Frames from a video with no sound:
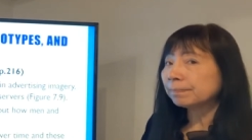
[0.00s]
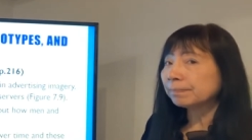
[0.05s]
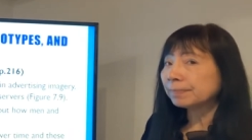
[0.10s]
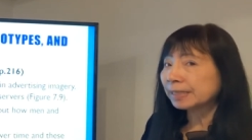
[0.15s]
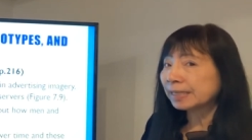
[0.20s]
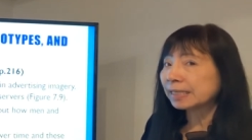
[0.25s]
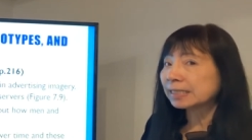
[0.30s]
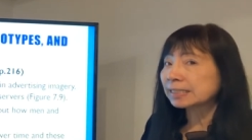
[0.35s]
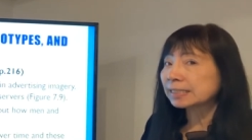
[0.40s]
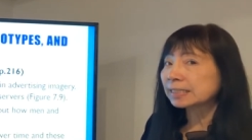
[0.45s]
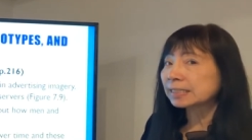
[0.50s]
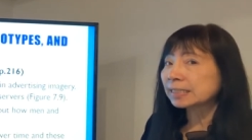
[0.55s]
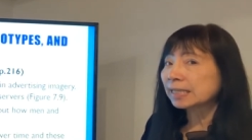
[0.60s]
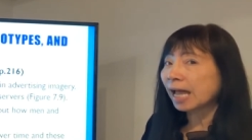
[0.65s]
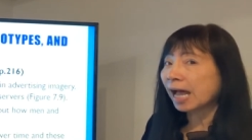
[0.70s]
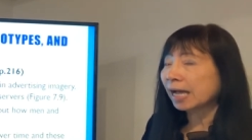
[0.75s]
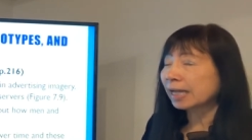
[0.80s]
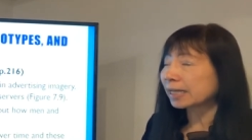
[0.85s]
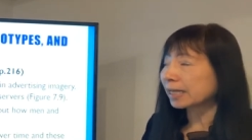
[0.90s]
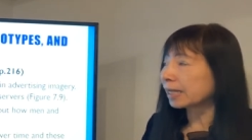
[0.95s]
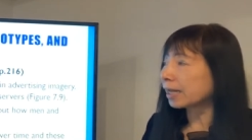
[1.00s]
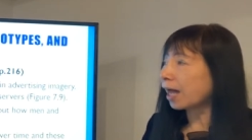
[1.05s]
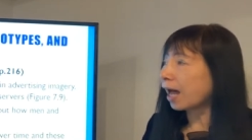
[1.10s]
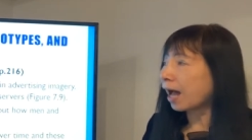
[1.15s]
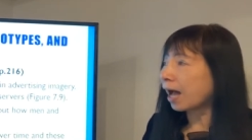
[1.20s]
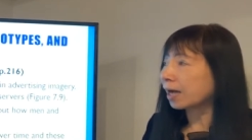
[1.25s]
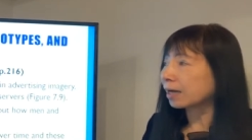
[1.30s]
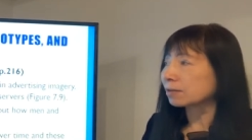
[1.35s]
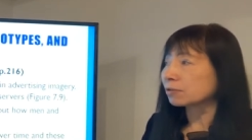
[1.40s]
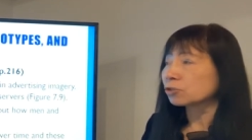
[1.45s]
is target
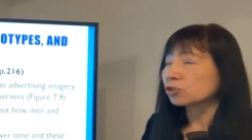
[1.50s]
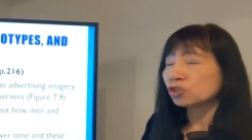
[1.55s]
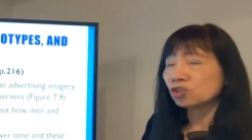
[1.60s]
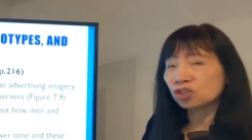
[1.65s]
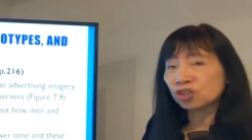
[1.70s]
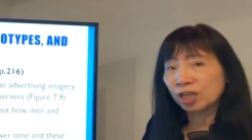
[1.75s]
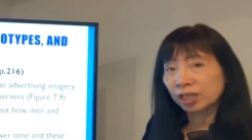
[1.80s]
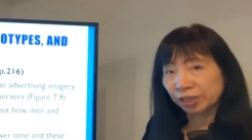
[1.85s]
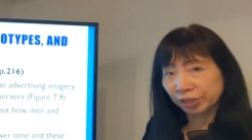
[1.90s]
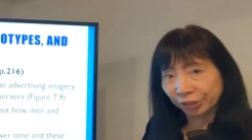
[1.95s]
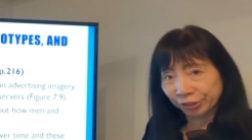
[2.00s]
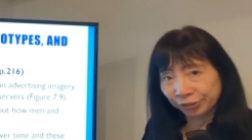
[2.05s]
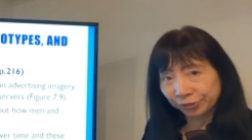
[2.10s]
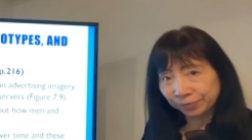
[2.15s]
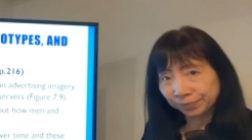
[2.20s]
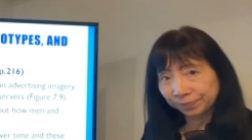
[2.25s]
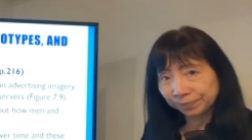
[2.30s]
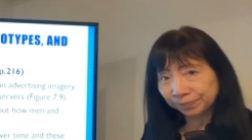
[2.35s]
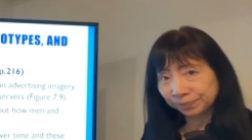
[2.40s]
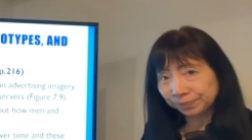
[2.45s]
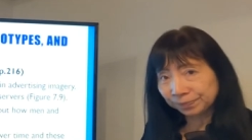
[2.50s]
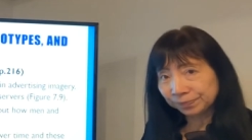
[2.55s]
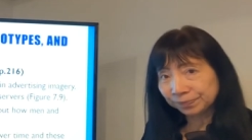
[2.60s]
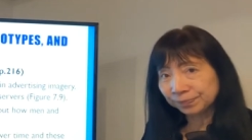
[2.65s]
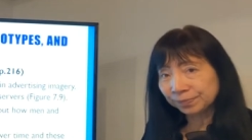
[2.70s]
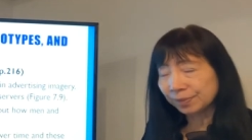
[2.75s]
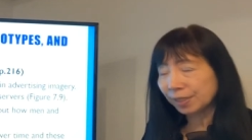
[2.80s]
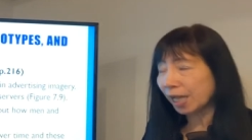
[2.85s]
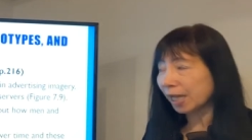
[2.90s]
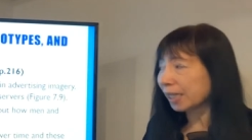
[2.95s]
on gender,
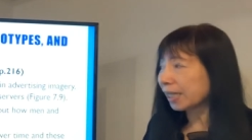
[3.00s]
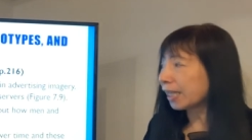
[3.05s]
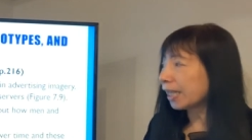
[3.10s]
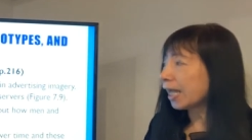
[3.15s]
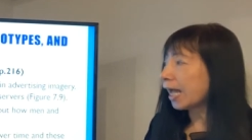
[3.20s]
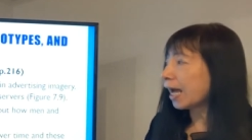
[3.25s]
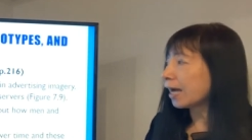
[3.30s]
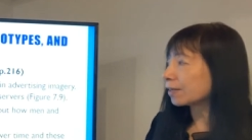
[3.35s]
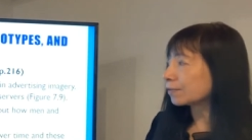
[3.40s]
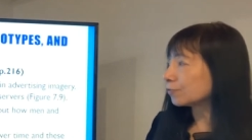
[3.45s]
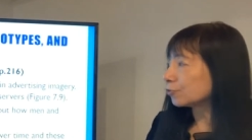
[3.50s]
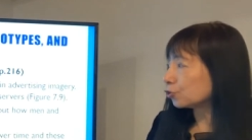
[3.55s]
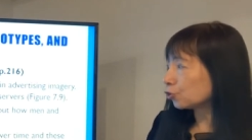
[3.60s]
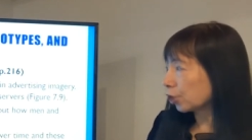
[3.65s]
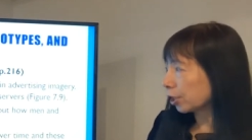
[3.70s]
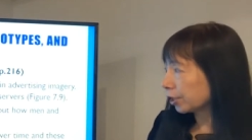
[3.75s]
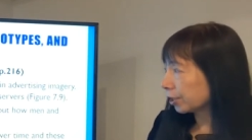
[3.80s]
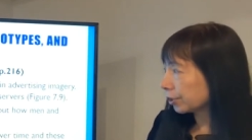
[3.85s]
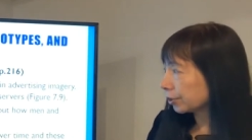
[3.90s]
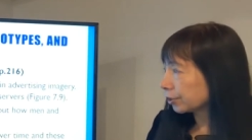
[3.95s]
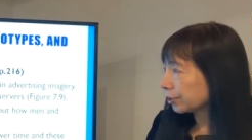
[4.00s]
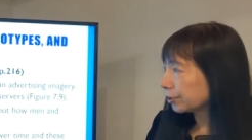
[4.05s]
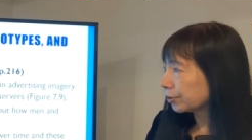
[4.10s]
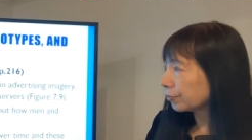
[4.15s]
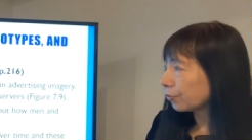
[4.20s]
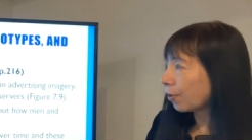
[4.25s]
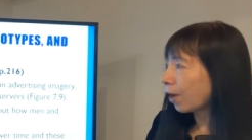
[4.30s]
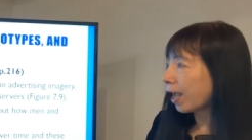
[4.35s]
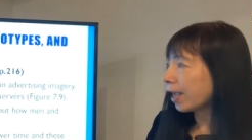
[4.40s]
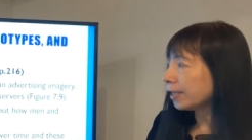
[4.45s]
target on gender,
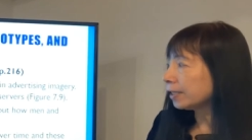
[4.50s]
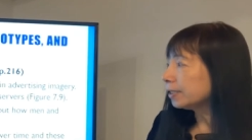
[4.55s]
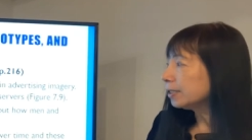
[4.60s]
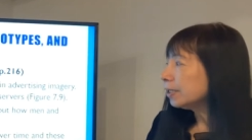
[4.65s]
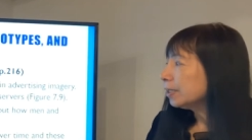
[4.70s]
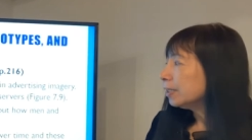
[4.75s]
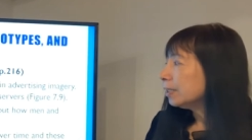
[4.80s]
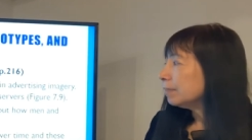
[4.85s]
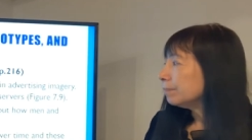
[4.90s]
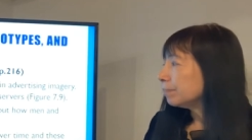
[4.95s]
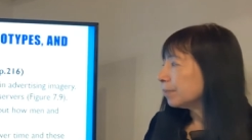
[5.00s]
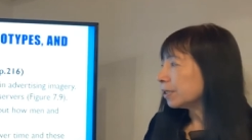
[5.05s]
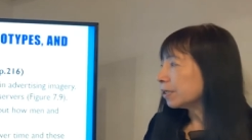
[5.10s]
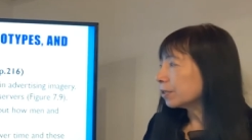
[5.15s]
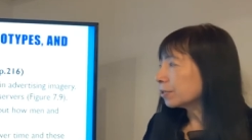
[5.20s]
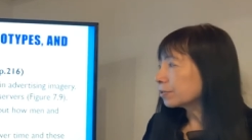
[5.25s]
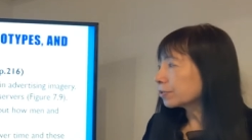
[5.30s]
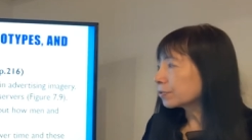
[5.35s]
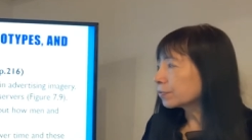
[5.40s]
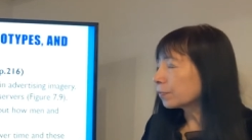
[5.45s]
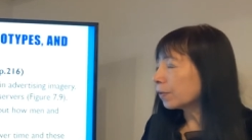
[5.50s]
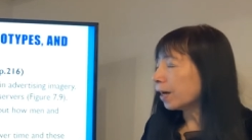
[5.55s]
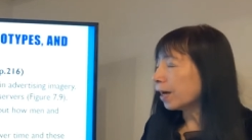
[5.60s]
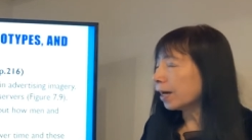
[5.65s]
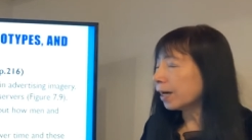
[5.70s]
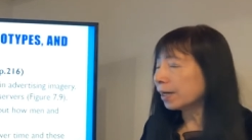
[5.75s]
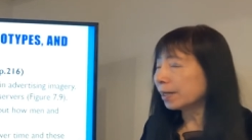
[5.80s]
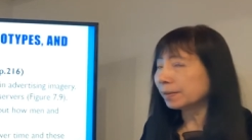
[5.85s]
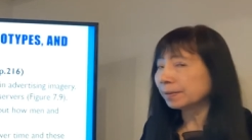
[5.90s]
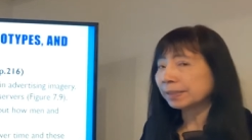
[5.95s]
right? Because
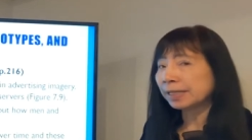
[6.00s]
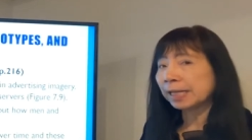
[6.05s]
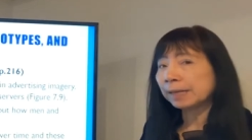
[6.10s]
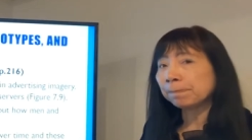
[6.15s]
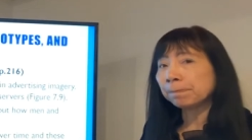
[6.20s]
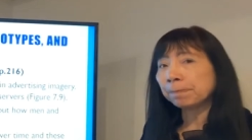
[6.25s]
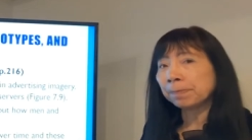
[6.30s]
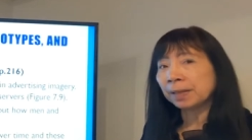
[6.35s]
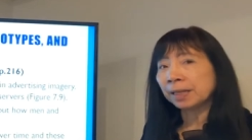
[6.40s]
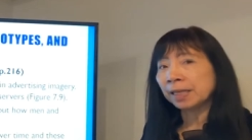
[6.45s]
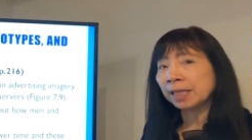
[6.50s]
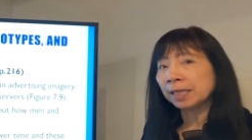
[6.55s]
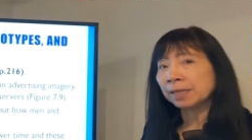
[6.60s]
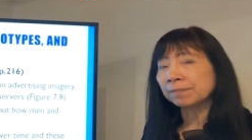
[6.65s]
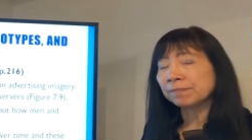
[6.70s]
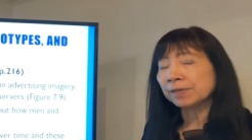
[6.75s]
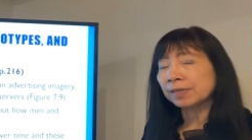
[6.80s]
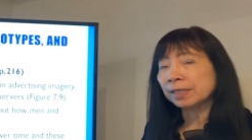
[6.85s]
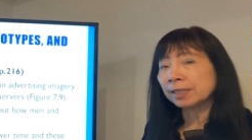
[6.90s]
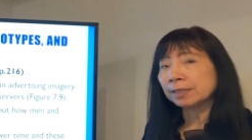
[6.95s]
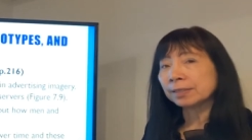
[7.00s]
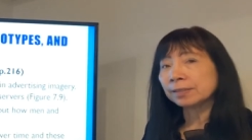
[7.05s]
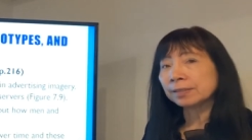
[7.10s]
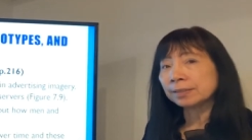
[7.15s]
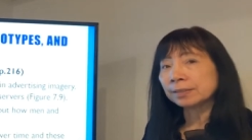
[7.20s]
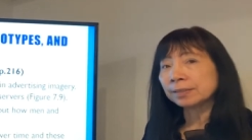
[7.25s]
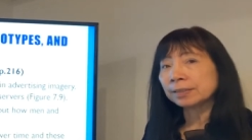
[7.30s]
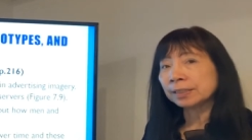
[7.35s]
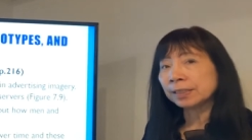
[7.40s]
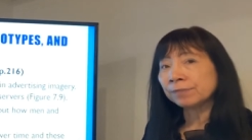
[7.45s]
uh, they believe
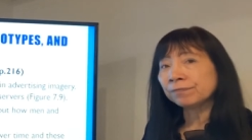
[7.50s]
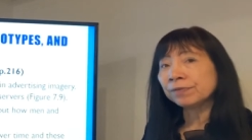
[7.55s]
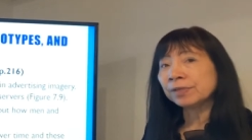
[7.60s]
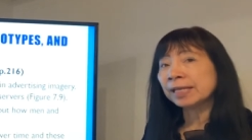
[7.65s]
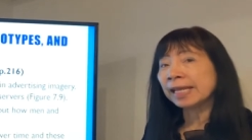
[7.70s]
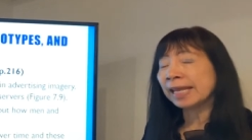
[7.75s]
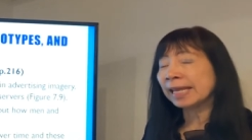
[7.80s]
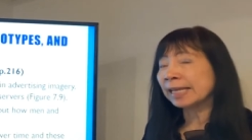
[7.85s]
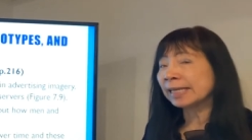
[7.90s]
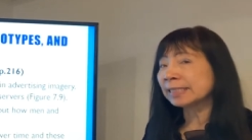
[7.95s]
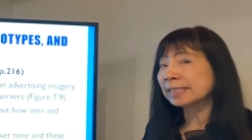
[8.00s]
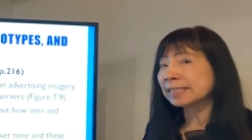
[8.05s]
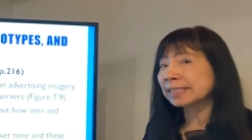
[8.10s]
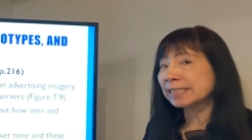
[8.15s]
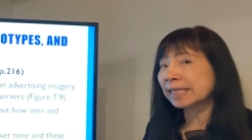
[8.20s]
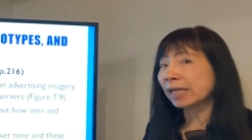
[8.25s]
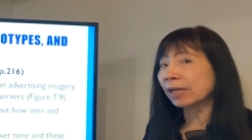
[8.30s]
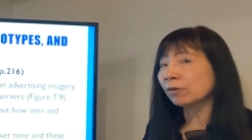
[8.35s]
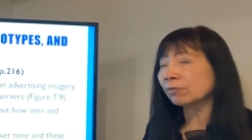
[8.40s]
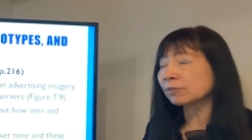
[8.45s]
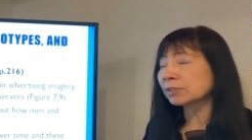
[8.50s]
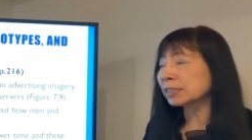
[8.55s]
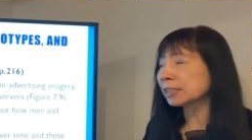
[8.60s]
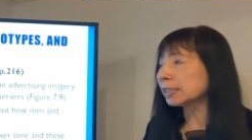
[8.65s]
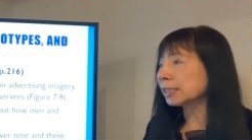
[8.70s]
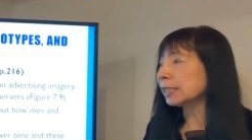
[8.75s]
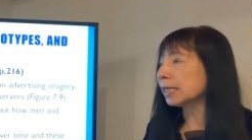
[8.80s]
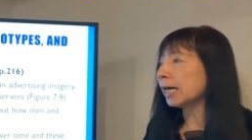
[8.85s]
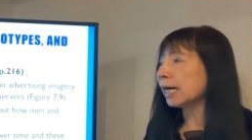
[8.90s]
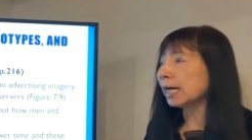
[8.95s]
if they sell
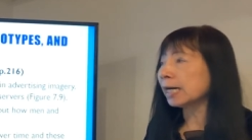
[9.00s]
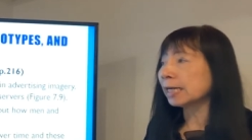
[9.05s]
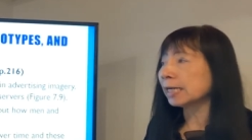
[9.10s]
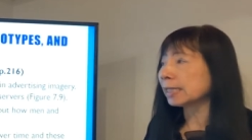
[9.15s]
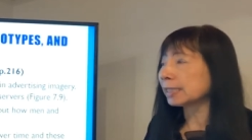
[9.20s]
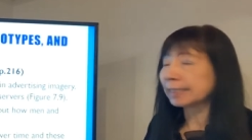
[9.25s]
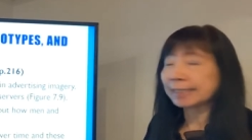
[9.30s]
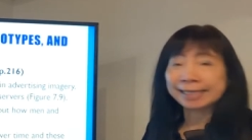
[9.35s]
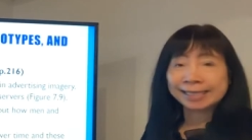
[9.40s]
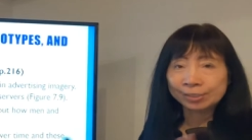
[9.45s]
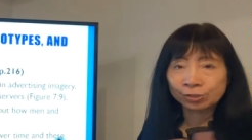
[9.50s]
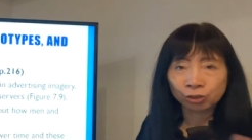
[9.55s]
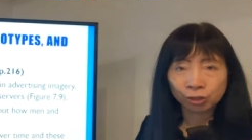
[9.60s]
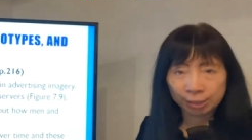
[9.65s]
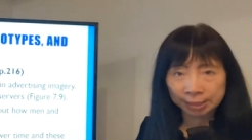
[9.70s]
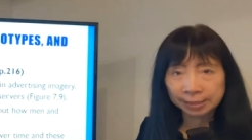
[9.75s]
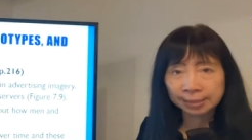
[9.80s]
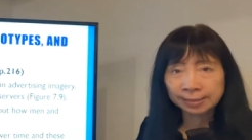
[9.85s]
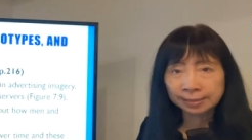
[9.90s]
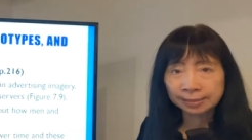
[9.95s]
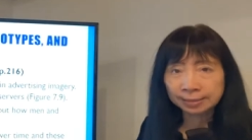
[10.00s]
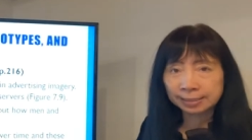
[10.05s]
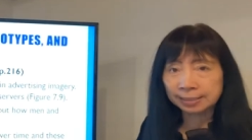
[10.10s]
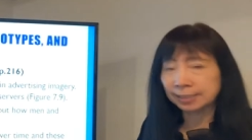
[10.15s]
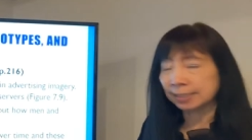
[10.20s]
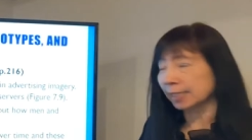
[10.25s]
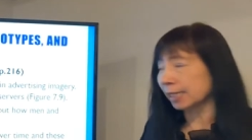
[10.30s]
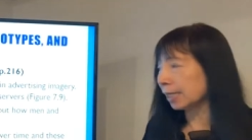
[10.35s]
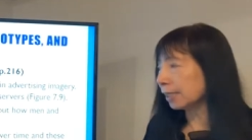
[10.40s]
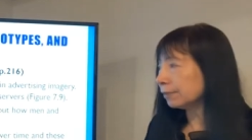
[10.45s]
the uh, kitchen
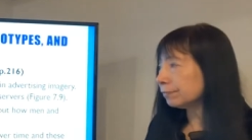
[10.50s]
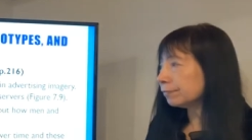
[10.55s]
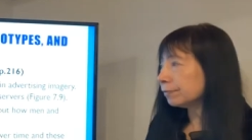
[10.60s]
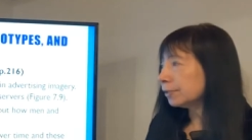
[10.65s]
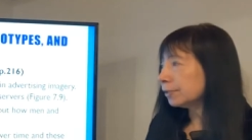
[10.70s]
stuff,